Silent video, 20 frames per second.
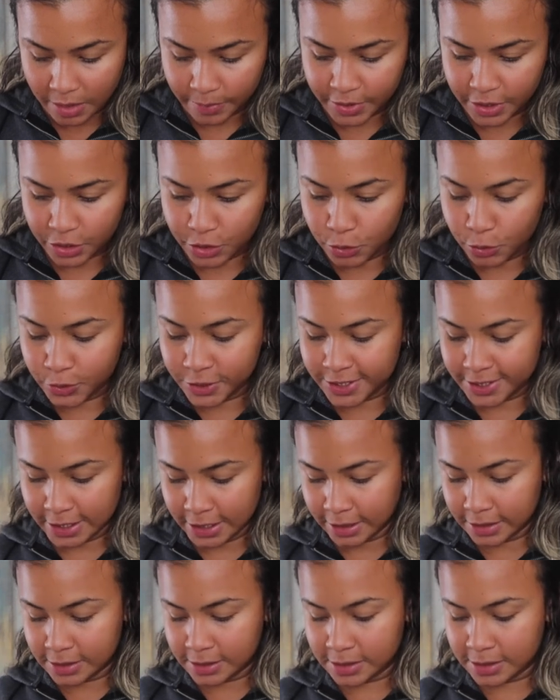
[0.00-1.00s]
I'm gonna do
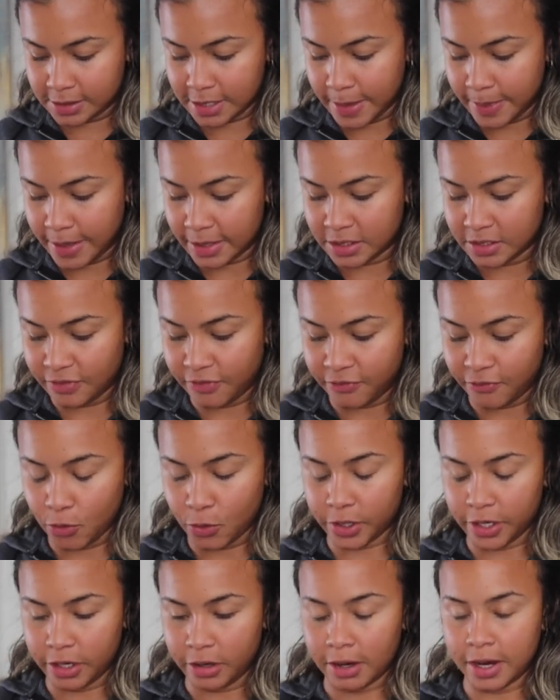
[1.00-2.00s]
six and that's
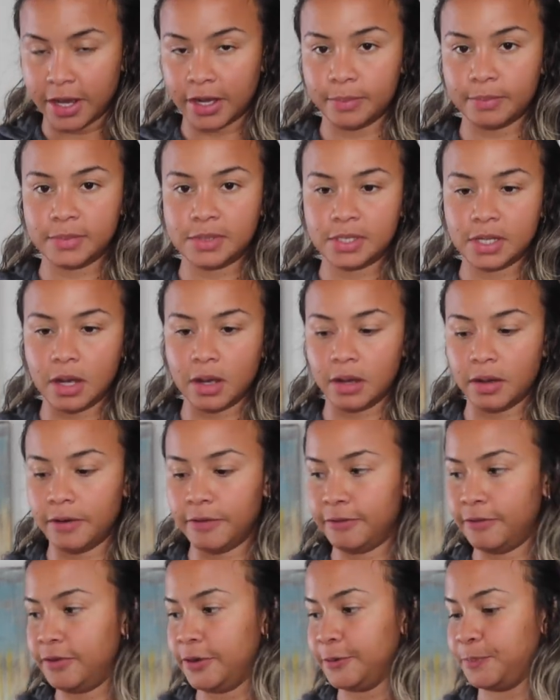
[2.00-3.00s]
40 grams
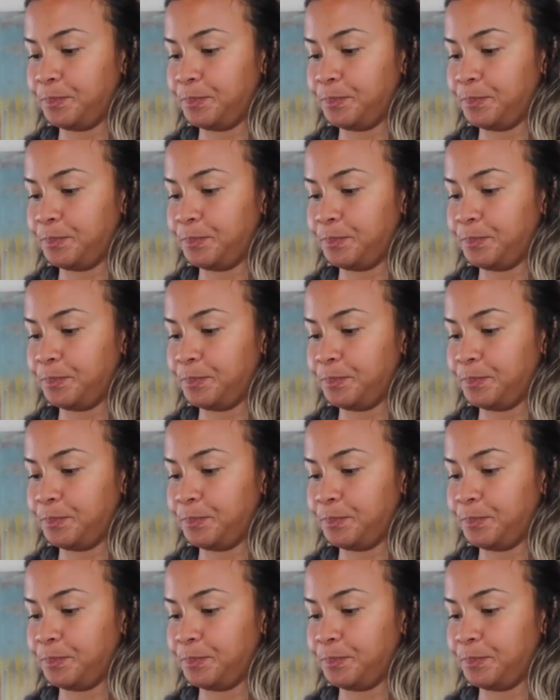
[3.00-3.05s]
of